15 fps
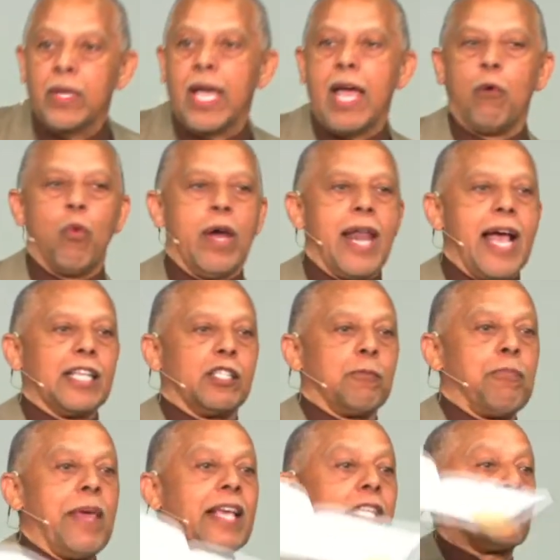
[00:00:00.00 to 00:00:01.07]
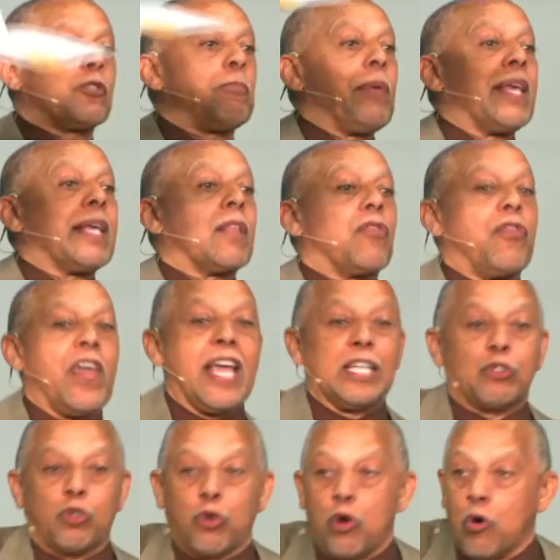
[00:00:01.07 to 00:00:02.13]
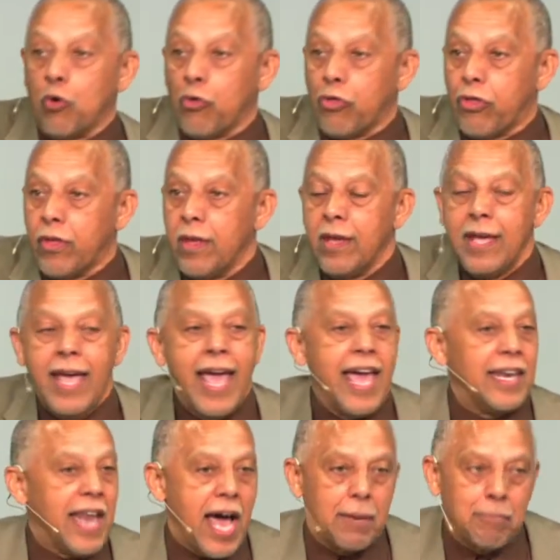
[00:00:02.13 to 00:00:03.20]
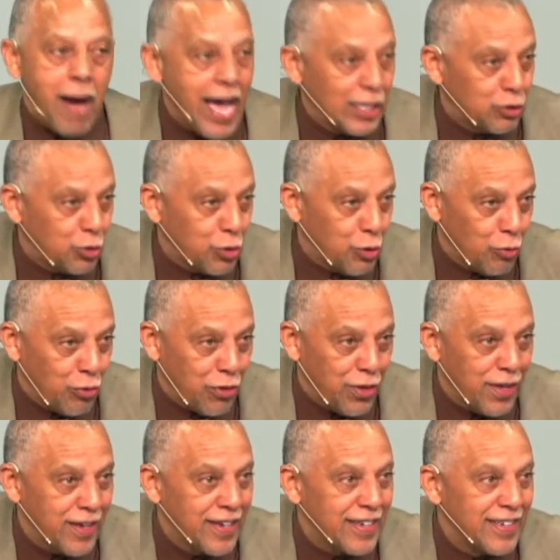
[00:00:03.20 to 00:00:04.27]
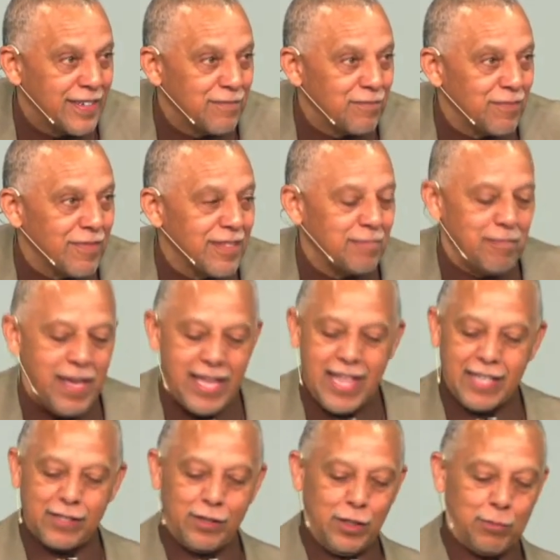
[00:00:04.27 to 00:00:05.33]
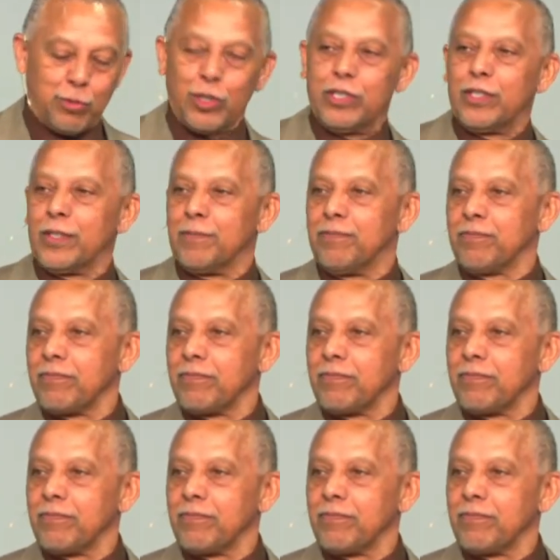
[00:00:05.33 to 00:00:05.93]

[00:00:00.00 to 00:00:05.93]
and when I speak the truth and not my truth. Man, that's good preaching.